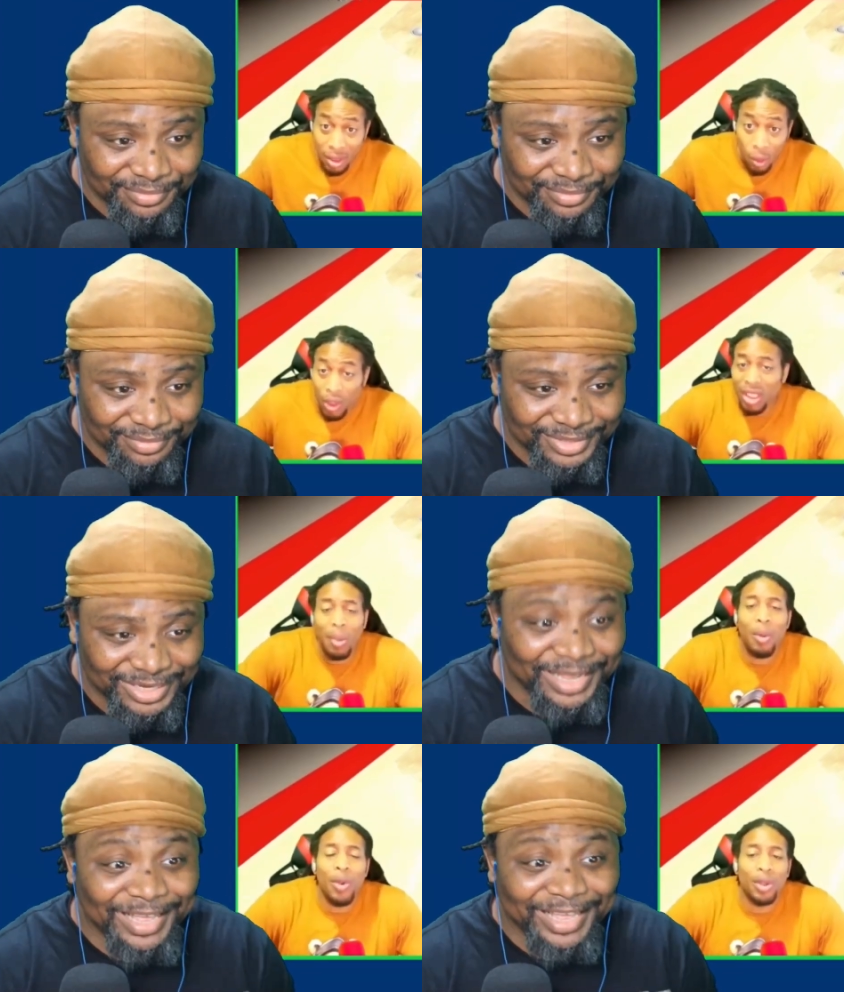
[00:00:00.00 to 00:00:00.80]
Speaker 1: Once I
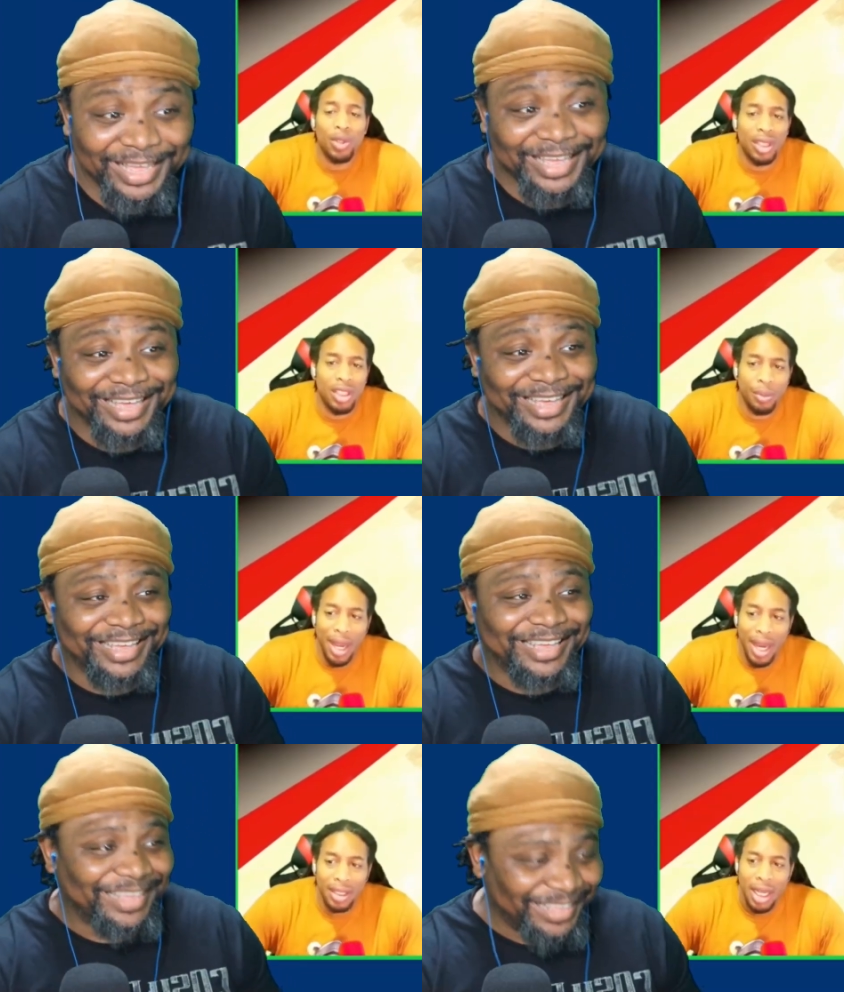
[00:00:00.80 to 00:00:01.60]
buy my way through the season
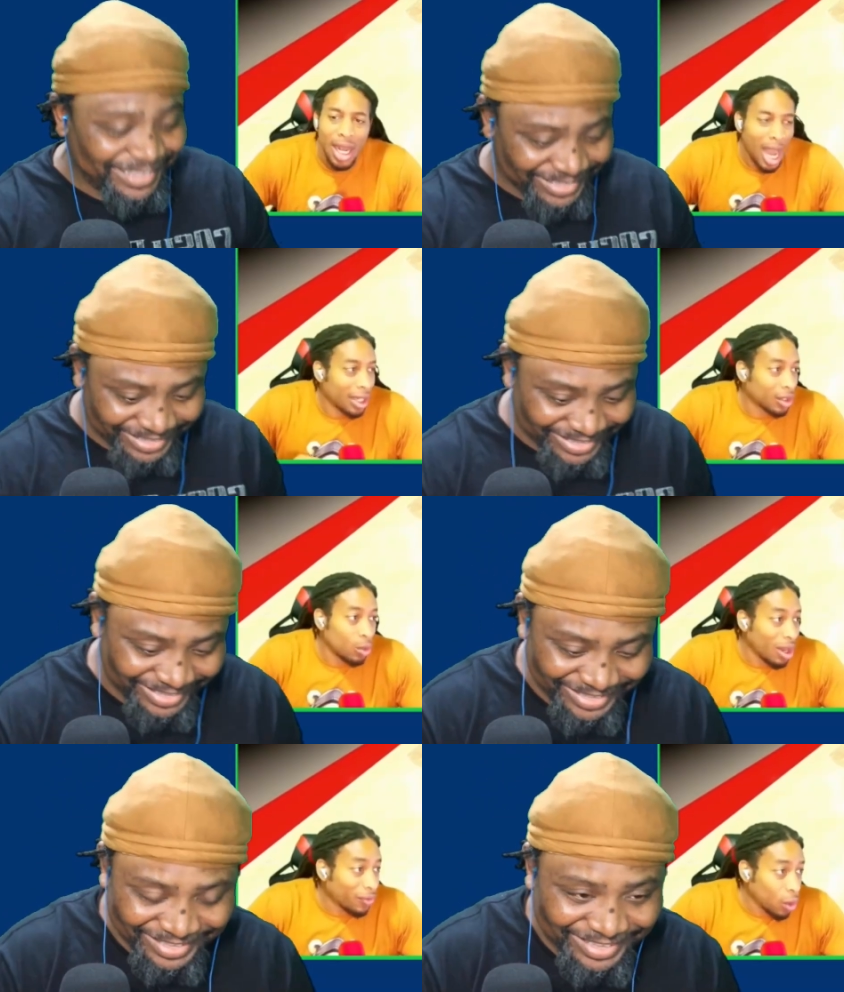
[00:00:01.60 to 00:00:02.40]
pass, I can do
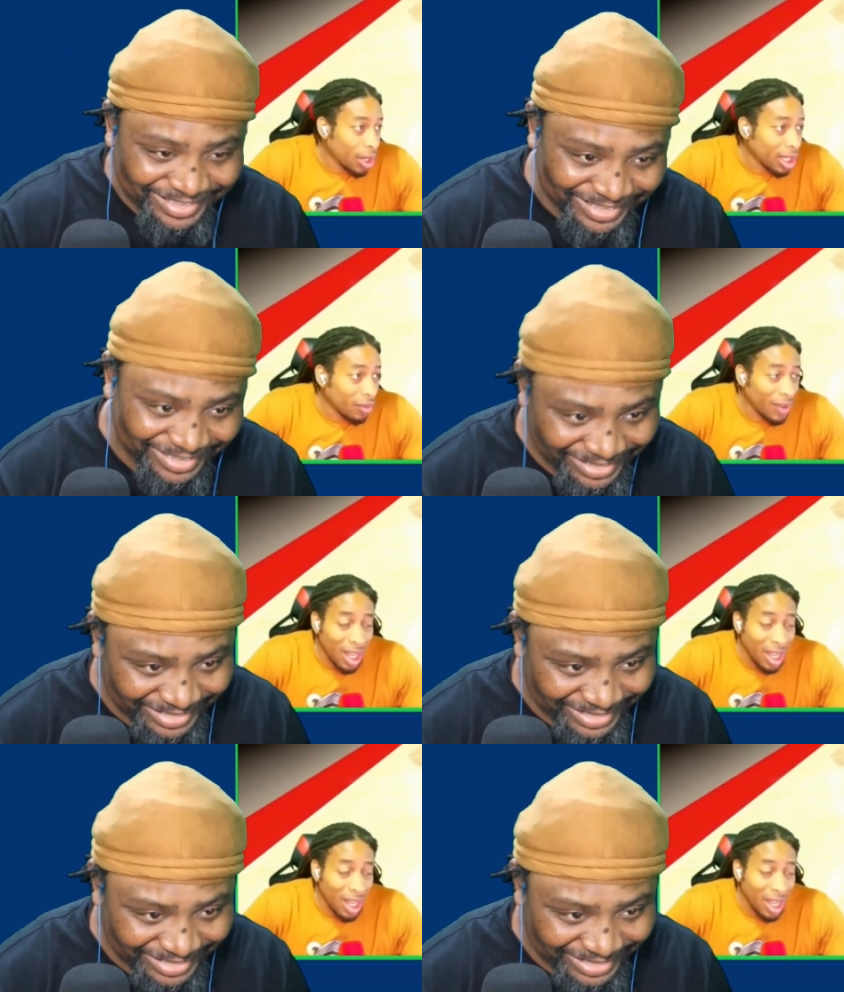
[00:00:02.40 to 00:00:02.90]
my floor elevate.